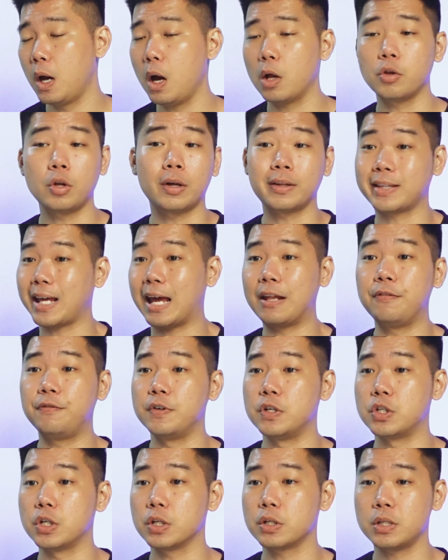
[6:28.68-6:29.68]
Not 10
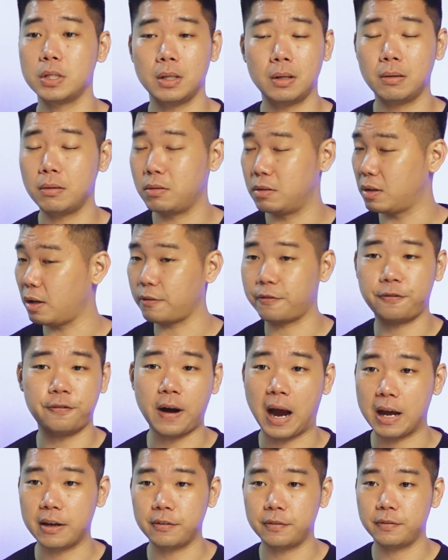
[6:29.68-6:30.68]
features, not
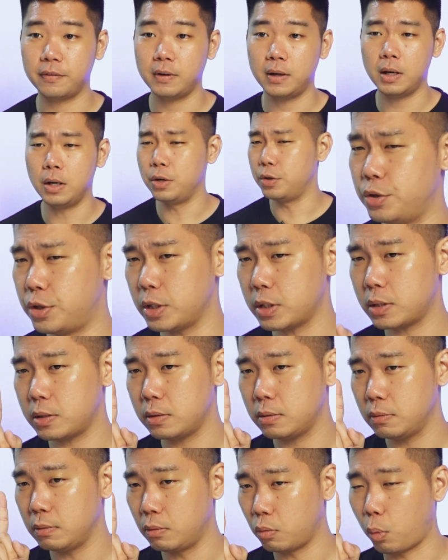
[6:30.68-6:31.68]
5,
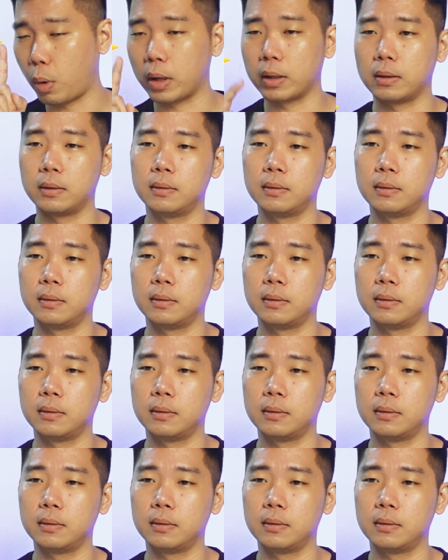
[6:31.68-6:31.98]
just 1.